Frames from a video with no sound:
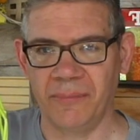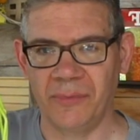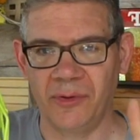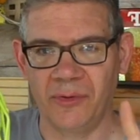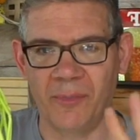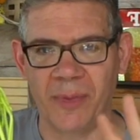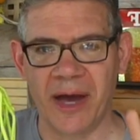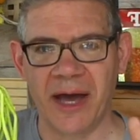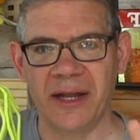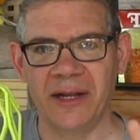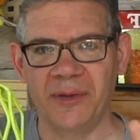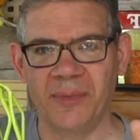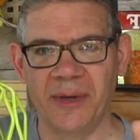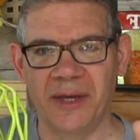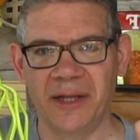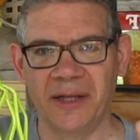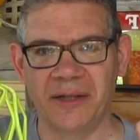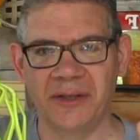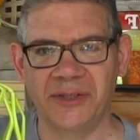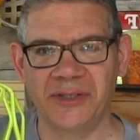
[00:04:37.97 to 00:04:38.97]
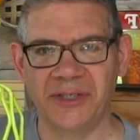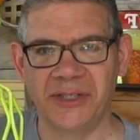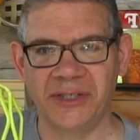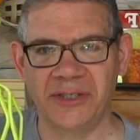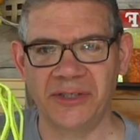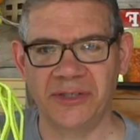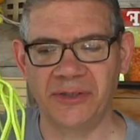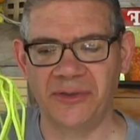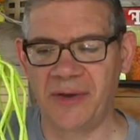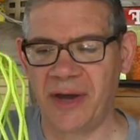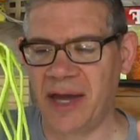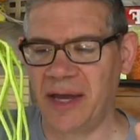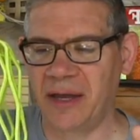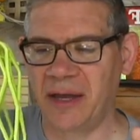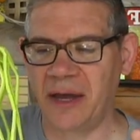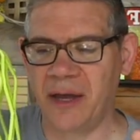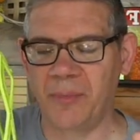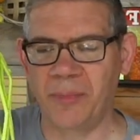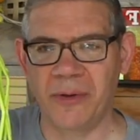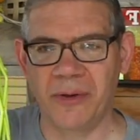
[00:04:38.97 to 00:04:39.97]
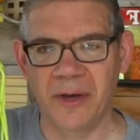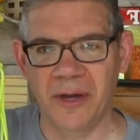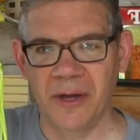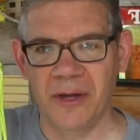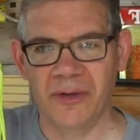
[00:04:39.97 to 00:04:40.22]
You buy it at the beginning of the season, you hang it up,